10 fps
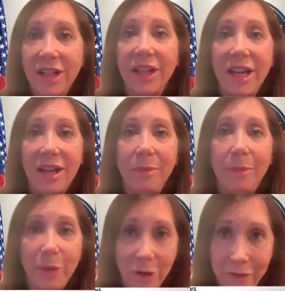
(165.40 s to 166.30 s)
to let
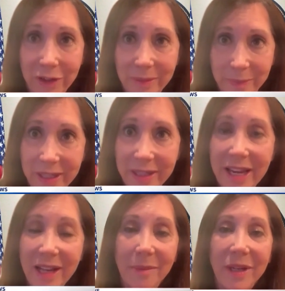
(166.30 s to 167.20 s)
perfect be the
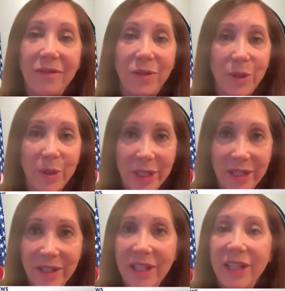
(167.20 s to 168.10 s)
enemy of
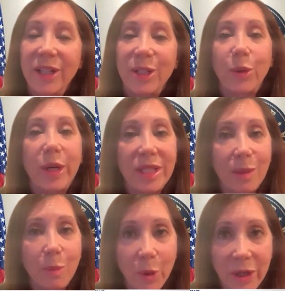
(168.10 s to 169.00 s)
good. So I
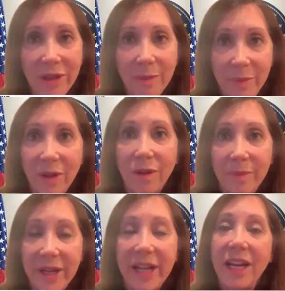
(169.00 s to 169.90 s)
supported the bill,
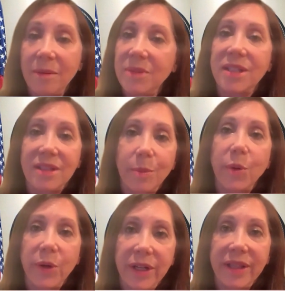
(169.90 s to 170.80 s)
but I am
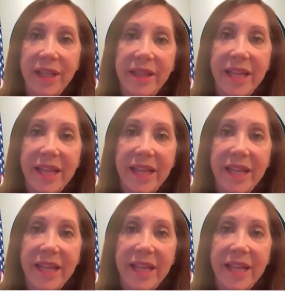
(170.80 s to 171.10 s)
disappointed.